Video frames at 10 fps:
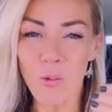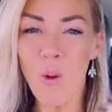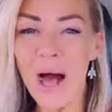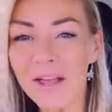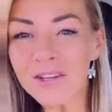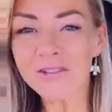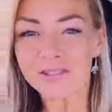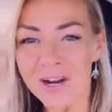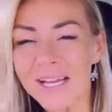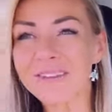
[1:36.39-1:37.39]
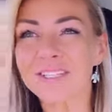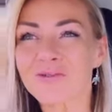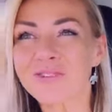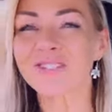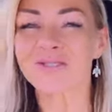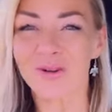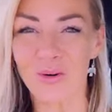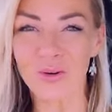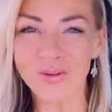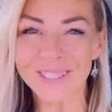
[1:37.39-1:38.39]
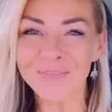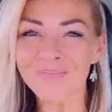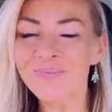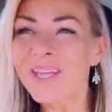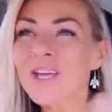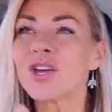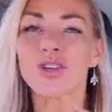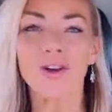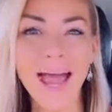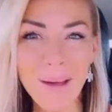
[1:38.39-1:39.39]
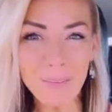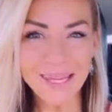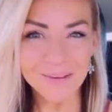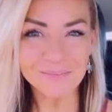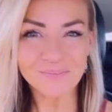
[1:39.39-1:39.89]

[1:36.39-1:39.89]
while you're driving towards your goals, you're happy.